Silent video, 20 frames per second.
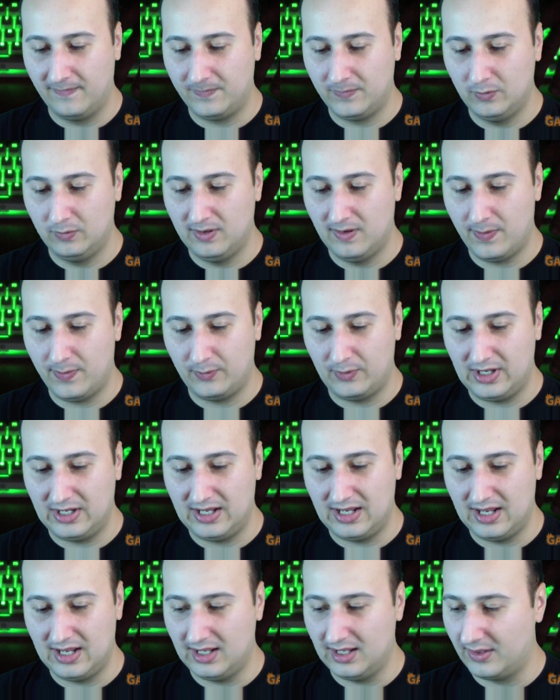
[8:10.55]
F2, F3,
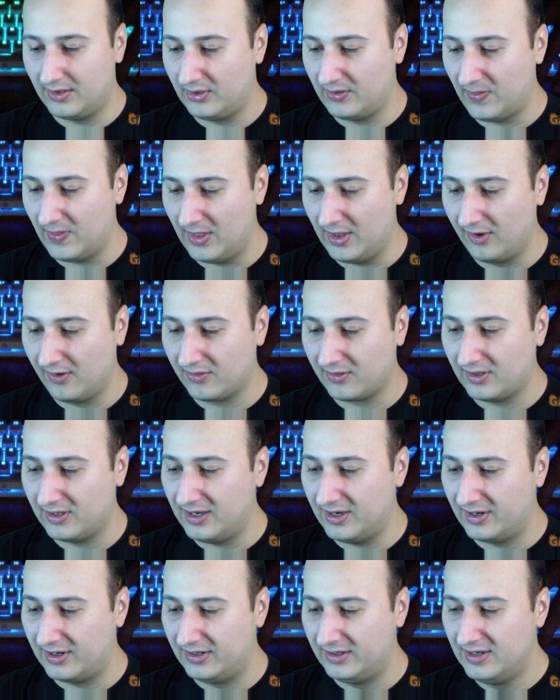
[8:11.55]
the other things,
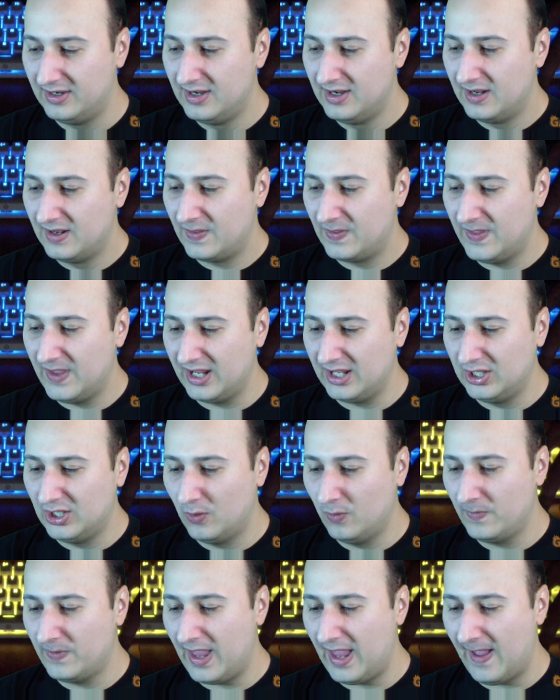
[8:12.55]
they
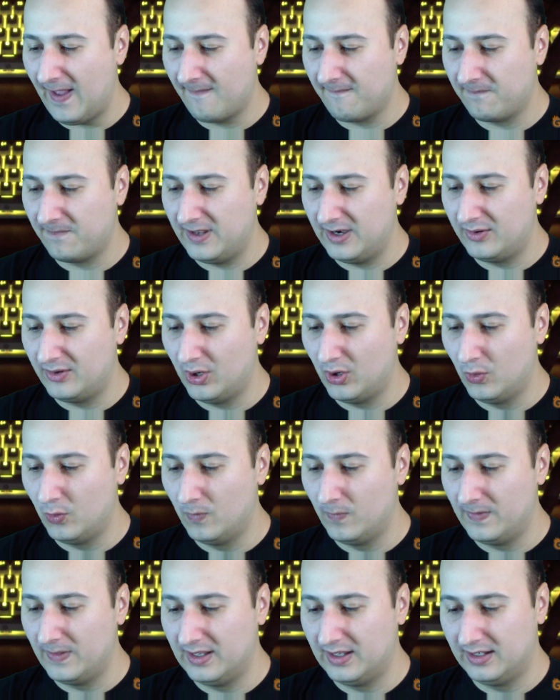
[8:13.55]
don't have their
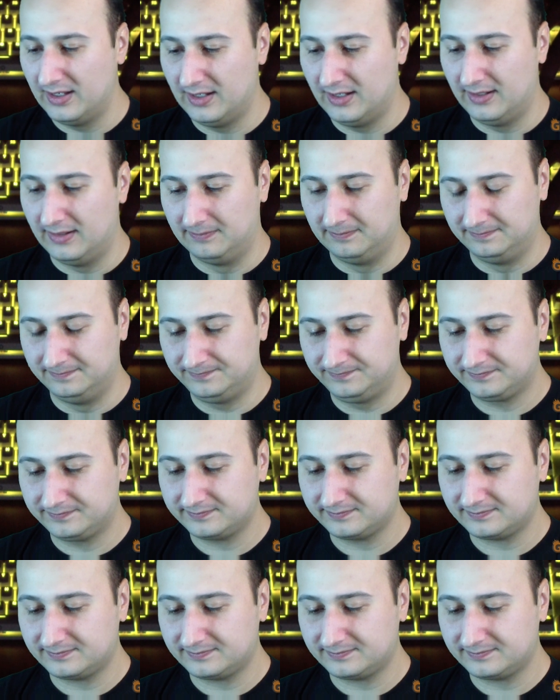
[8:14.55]
own